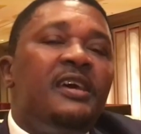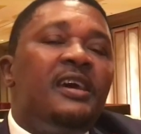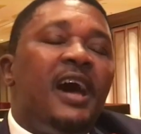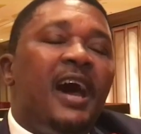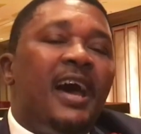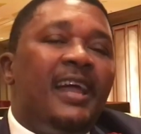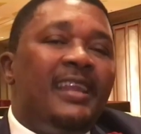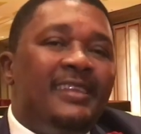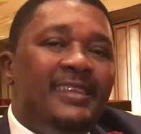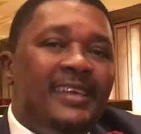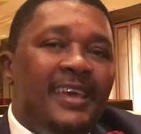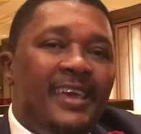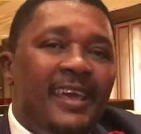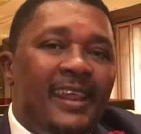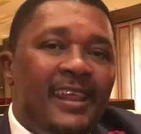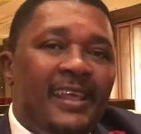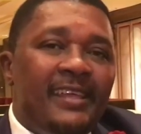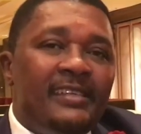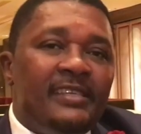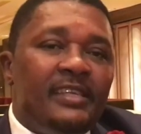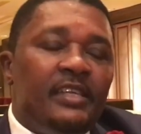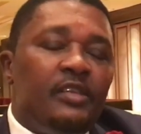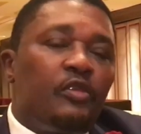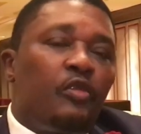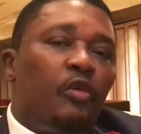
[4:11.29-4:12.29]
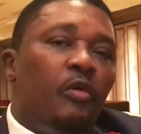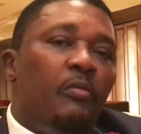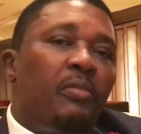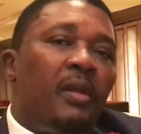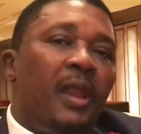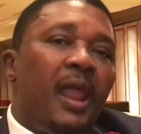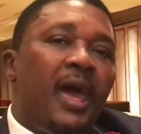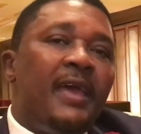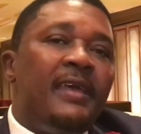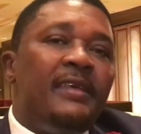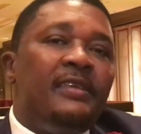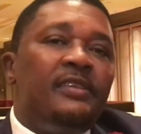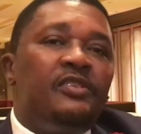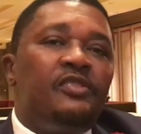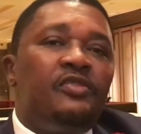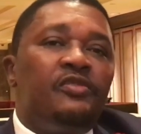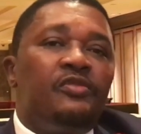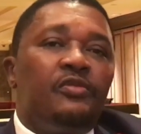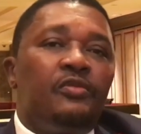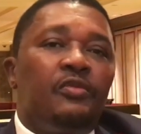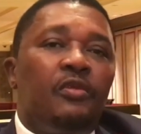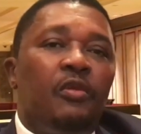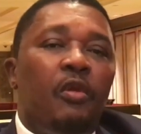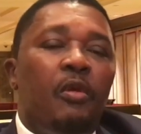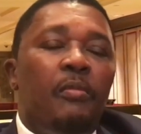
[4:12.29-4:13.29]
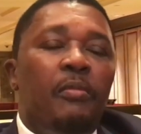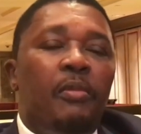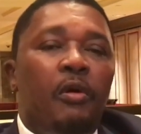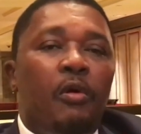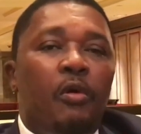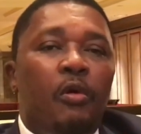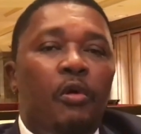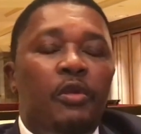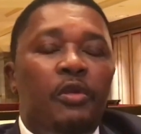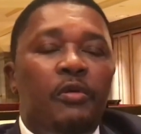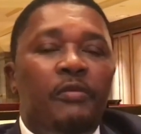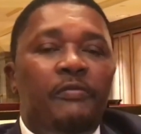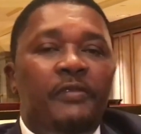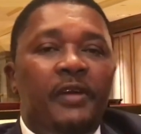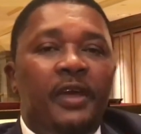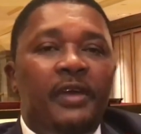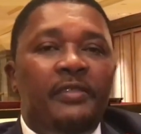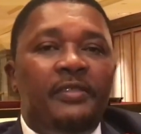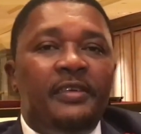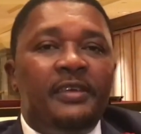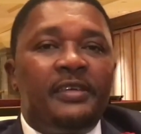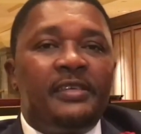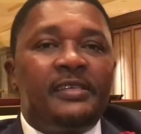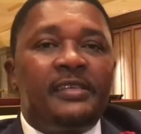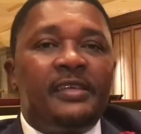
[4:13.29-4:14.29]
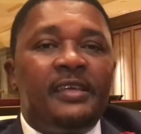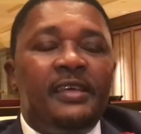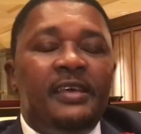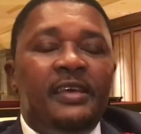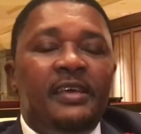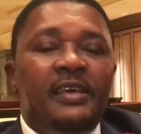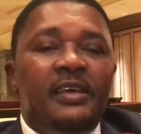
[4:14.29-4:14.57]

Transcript: adherence and compliance to global code of ethics.